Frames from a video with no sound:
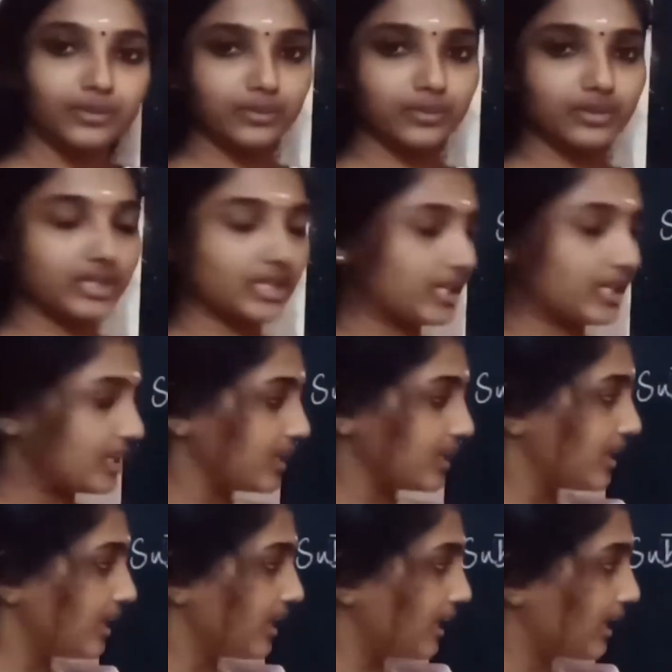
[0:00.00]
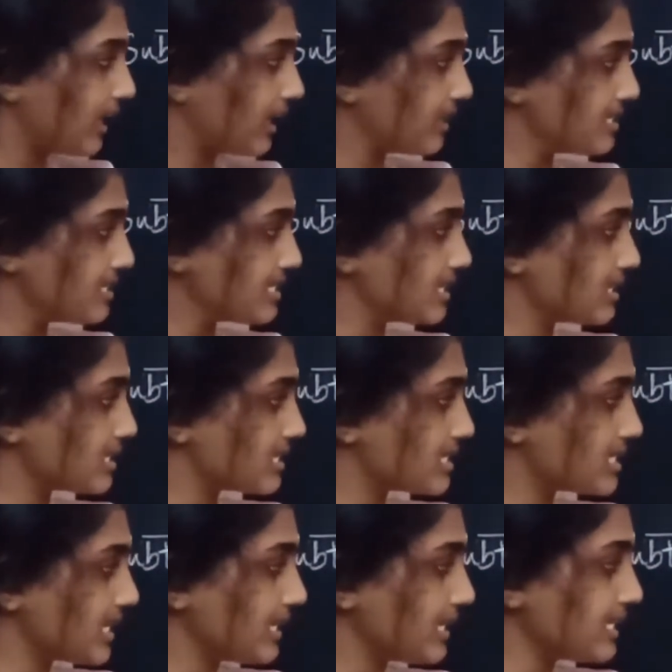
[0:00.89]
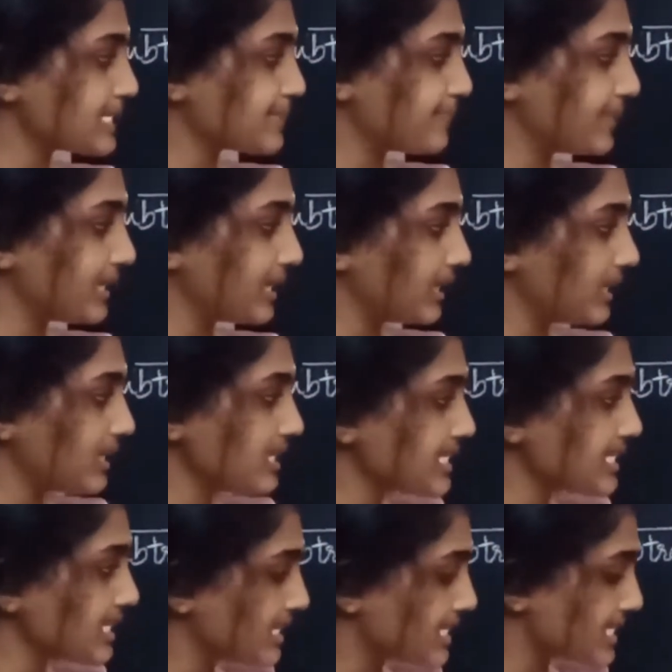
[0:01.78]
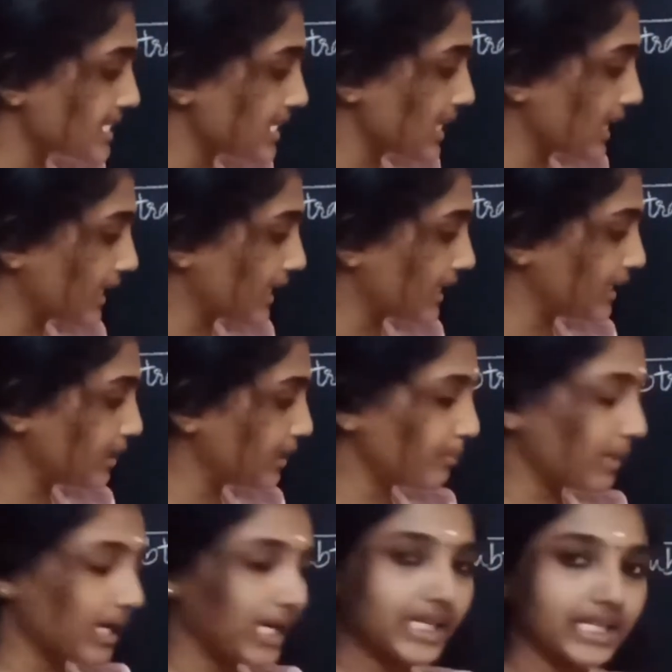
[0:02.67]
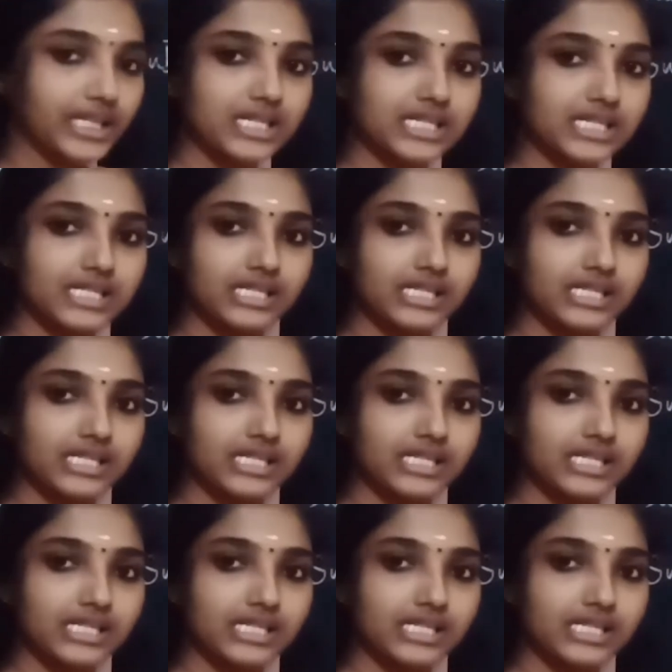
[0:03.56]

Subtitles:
Okay. And in tens place, it's 9 minus